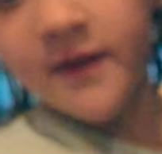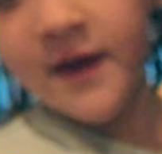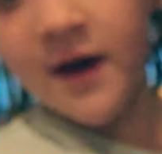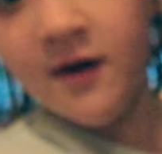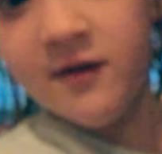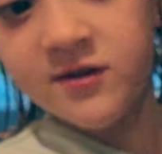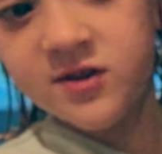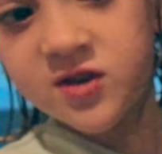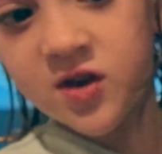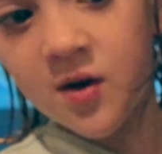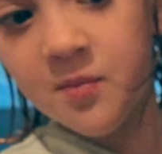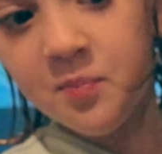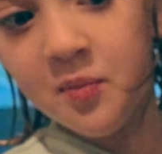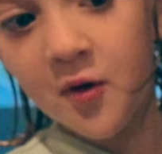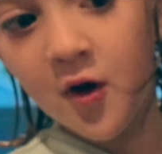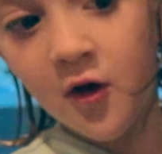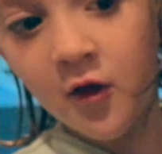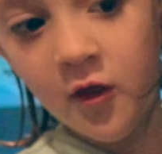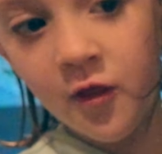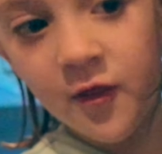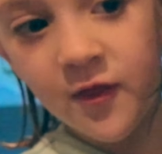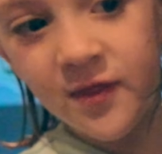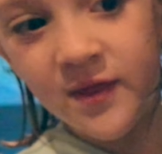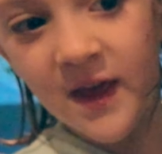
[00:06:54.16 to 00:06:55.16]
That Come was here, your
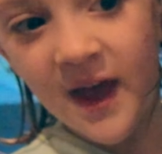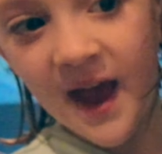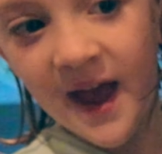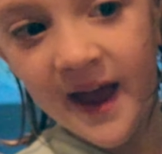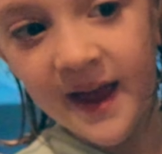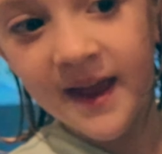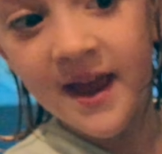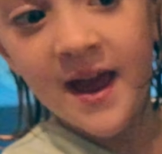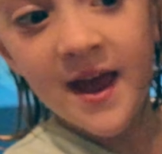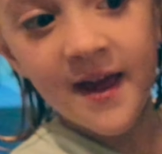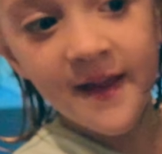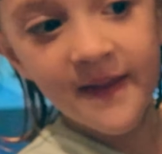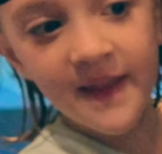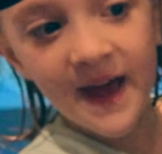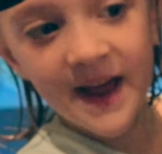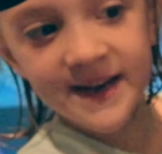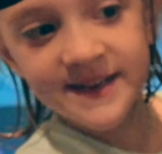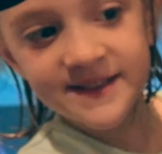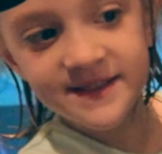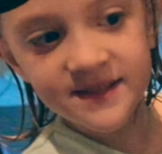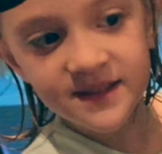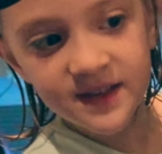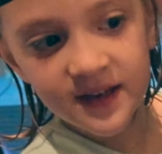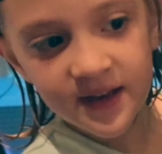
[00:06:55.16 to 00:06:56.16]
look. birthday!
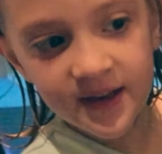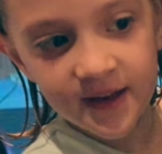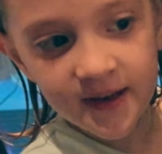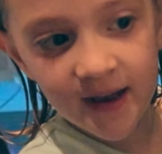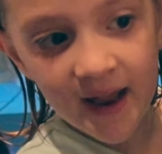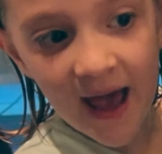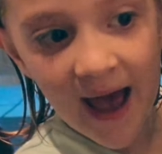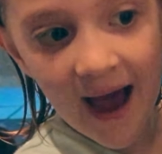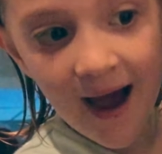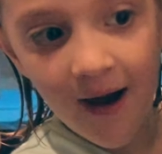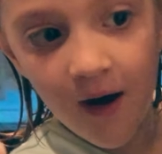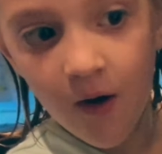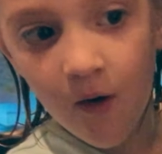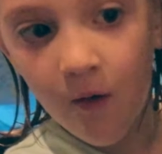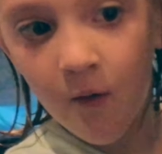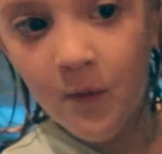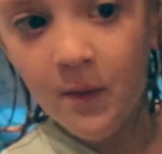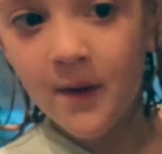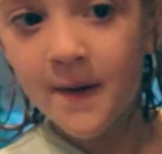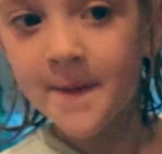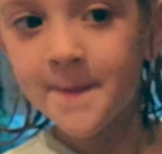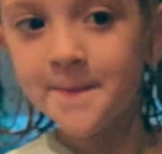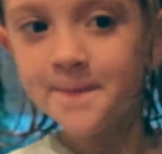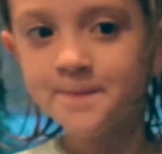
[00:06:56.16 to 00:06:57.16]
That's now! Hey, try not
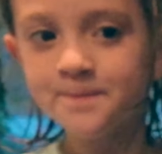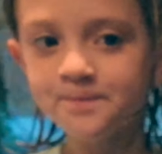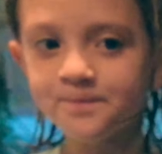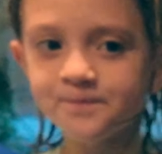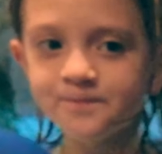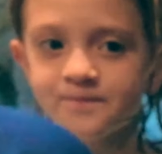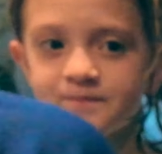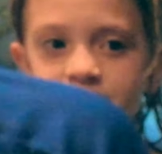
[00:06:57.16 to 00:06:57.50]
to touch them.